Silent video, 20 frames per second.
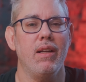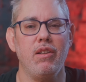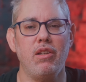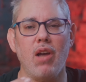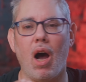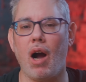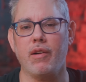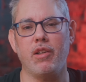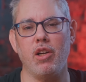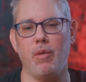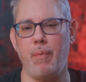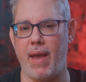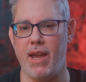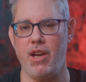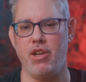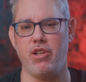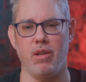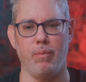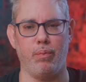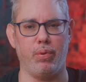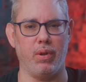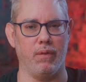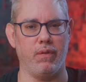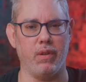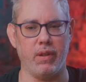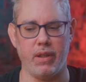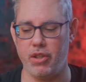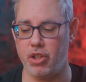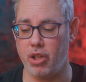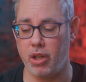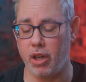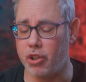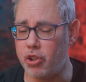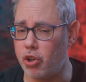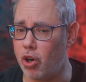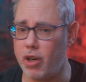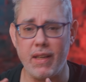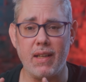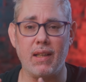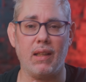doctor-patient privilege,
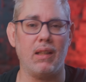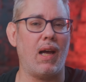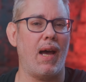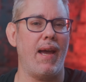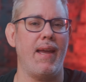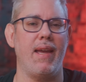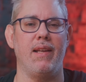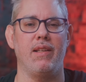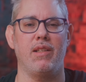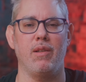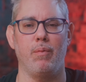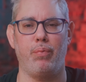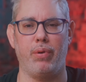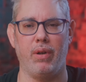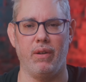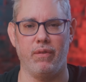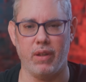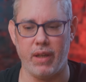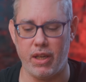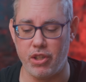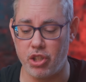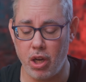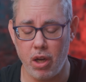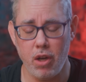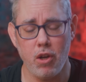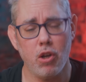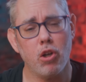attorney-client privilege,